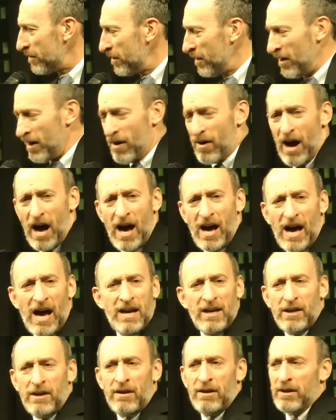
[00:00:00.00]
You
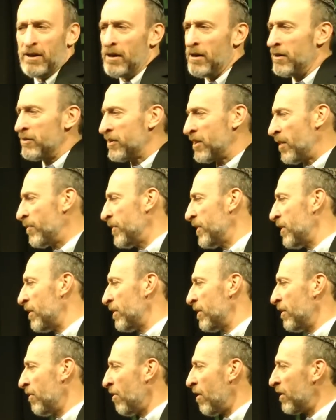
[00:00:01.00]
know something,
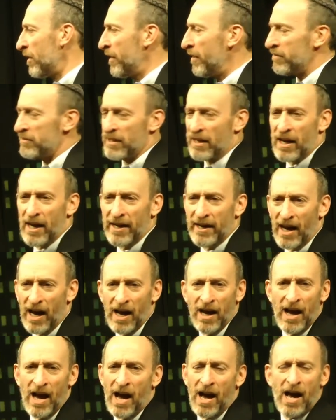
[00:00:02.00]
you're all here tonight.
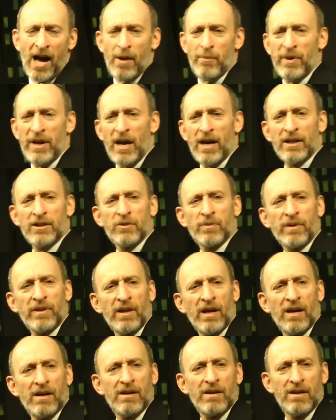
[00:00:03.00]
I'll be honest with
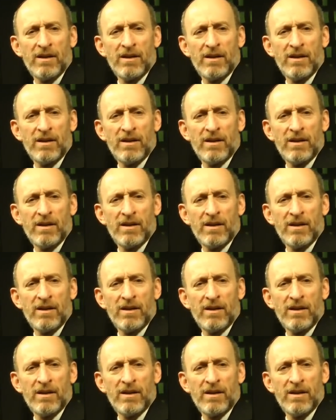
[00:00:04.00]
you.